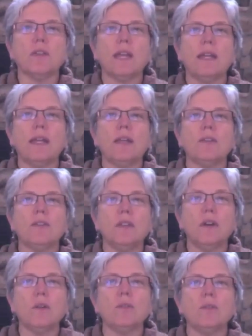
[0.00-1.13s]
And as
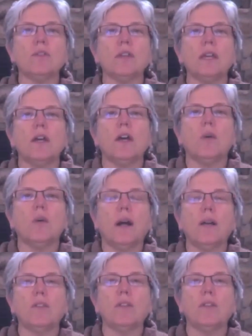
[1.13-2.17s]
those OIs